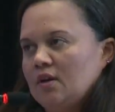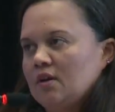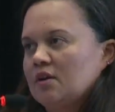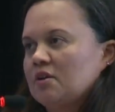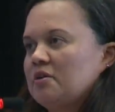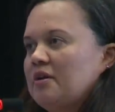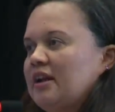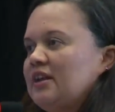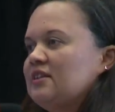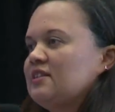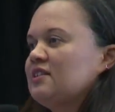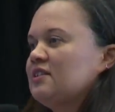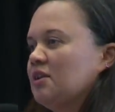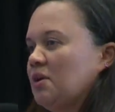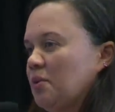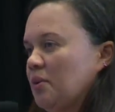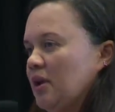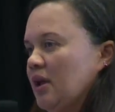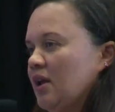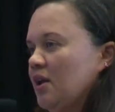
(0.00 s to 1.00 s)
Great,
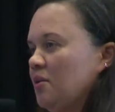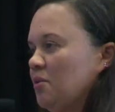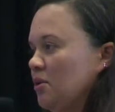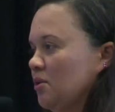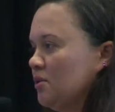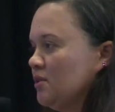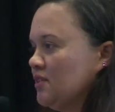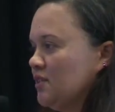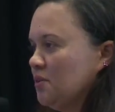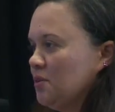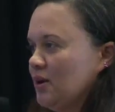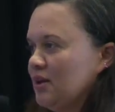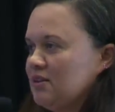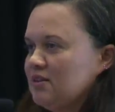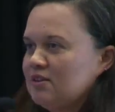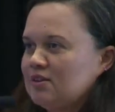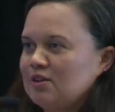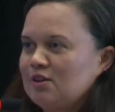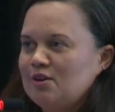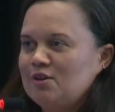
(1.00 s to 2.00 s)
so we also
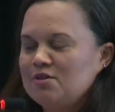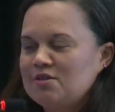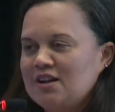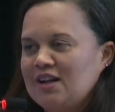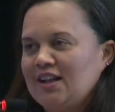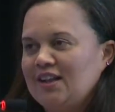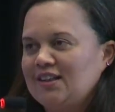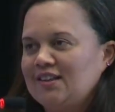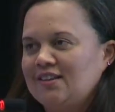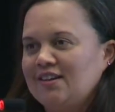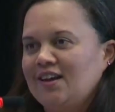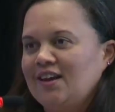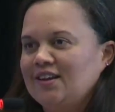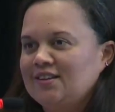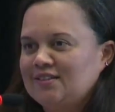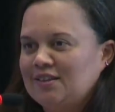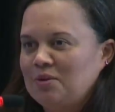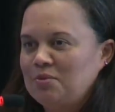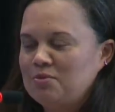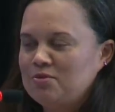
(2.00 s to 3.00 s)
wanted to look at
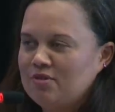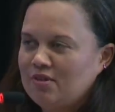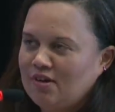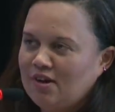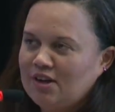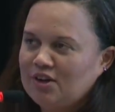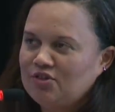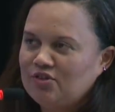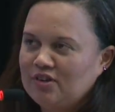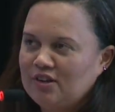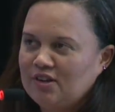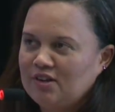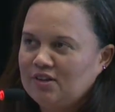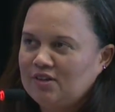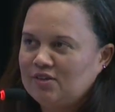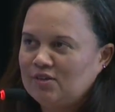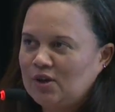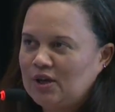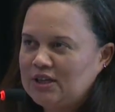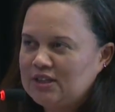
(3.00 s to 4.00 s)
some
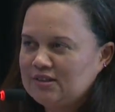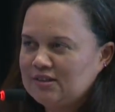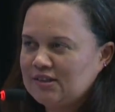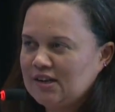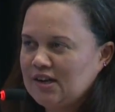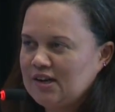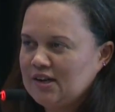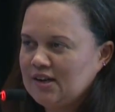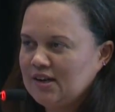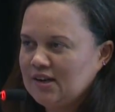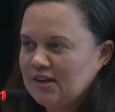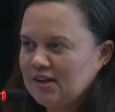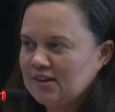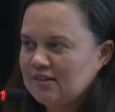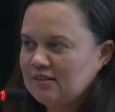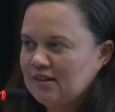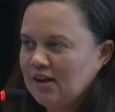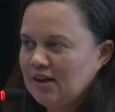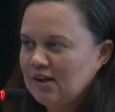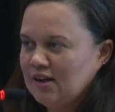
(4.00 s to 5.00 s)
rheology to understand
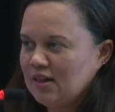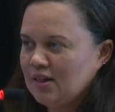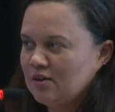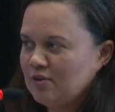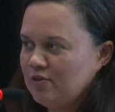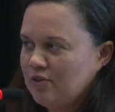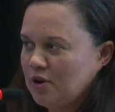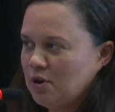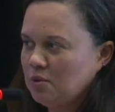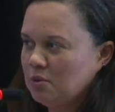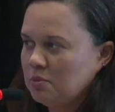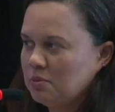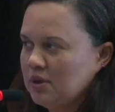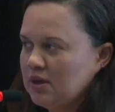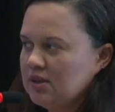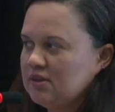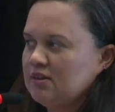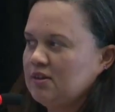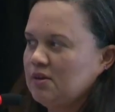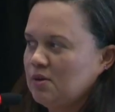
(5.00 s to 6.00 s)
exactly the
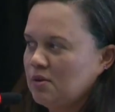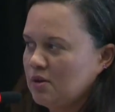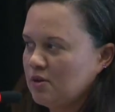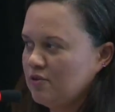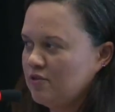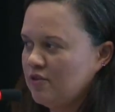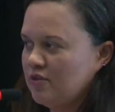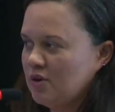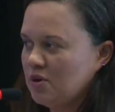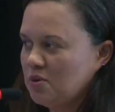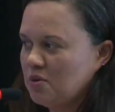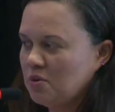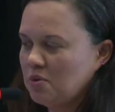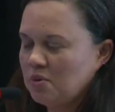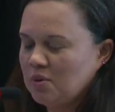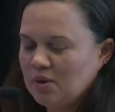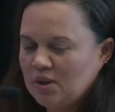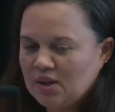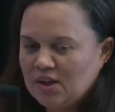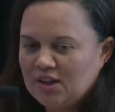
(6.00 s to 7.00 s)
flowability or the
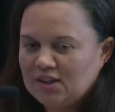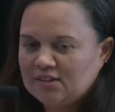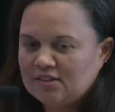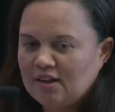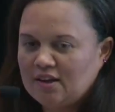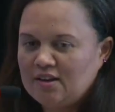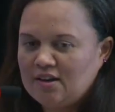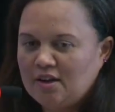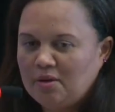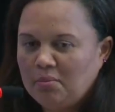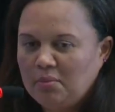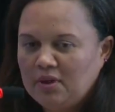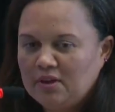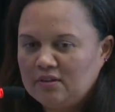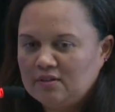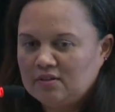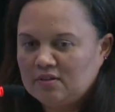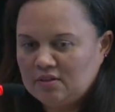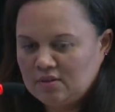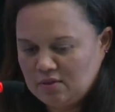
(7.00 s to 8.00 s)
flow
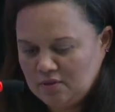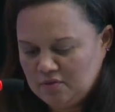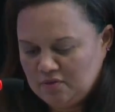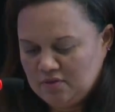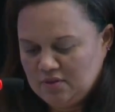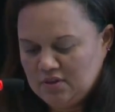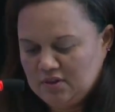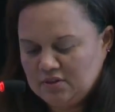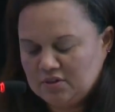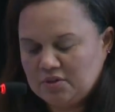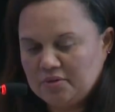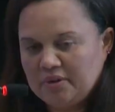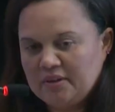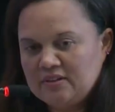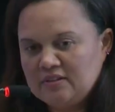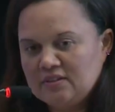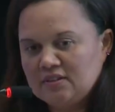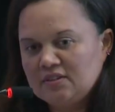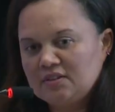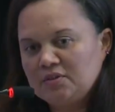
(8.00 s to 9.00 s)
dynamics of these
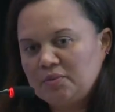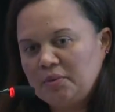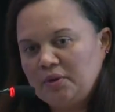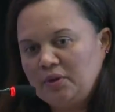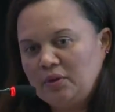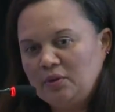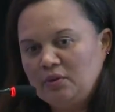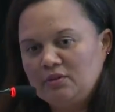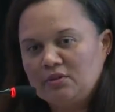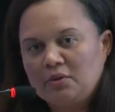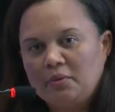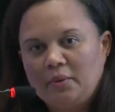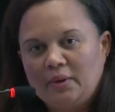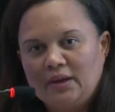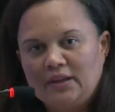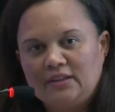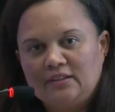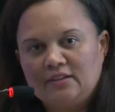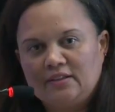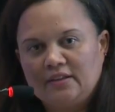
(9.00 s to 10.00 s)
greases. We use
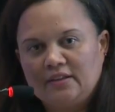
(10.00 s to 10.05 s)
quite